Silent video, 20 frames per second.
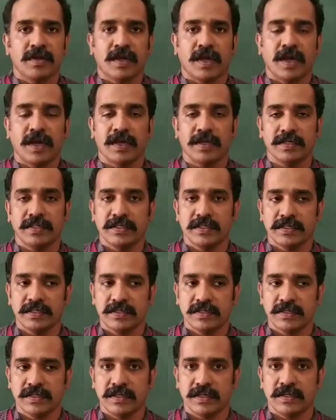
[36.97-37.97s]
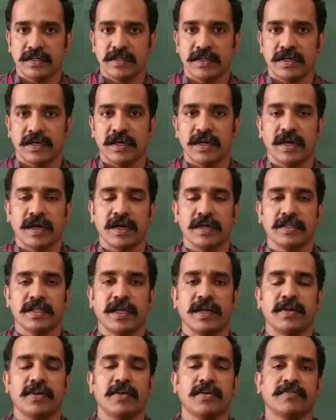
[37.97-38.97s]
And at the
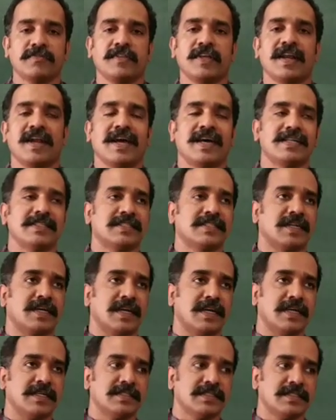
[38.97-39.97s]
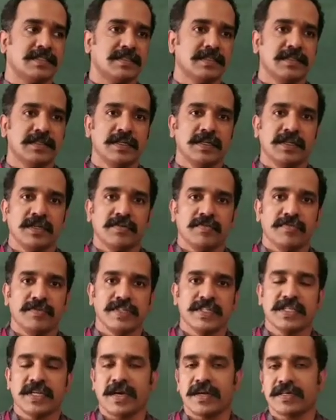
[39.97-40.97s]
end of the last class we
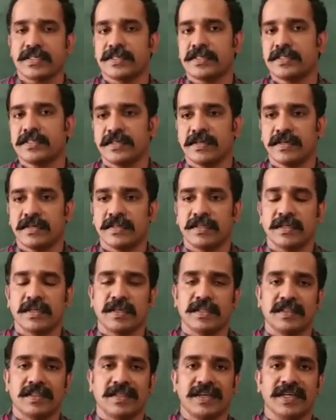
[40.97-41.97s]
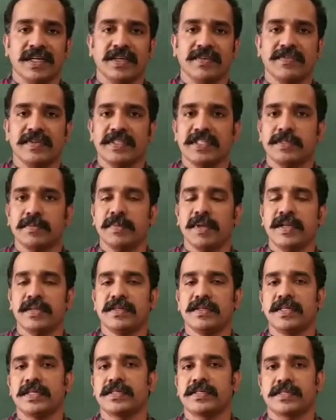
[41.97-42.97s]
started the
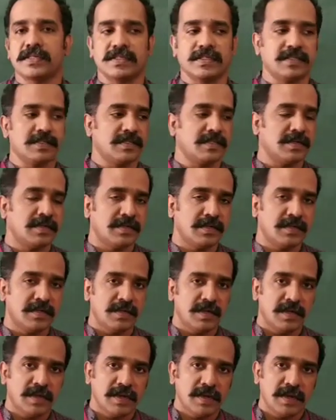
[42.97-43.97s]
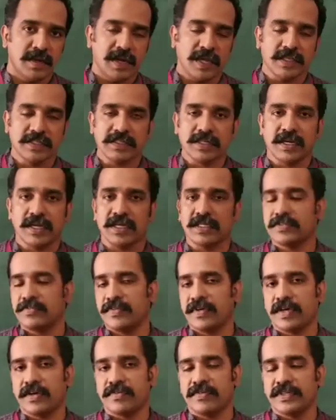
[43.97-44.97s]
divisibility test. Last class
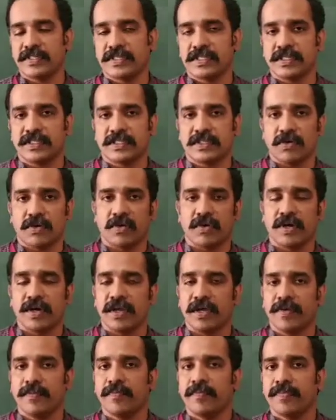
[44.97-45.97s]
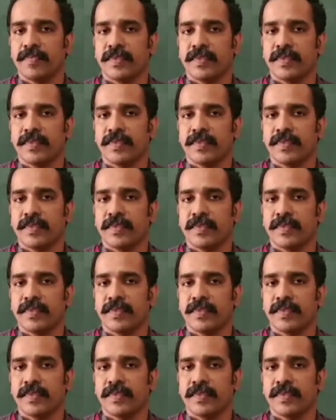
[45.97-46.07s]
we have discussed already